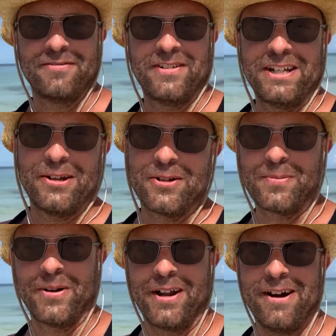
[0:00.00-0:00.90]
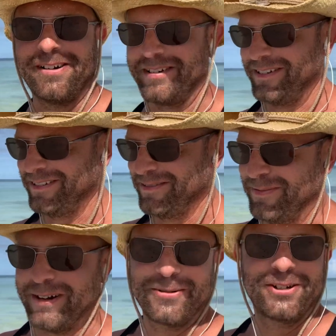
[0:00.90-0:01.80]
videos put out
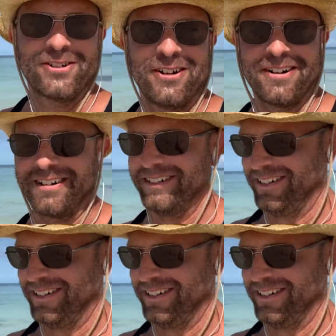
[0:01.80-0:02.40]
by Richard Heart,